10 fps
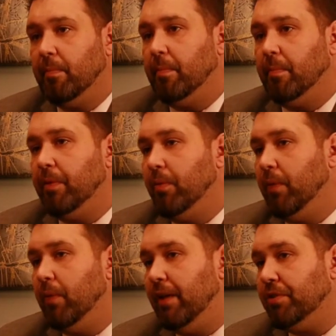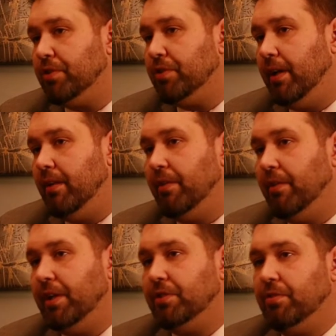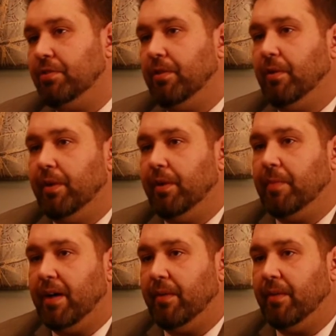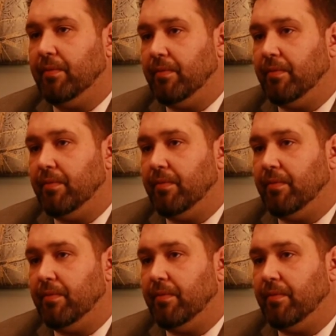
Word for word: but the way they're training their agents or they're going about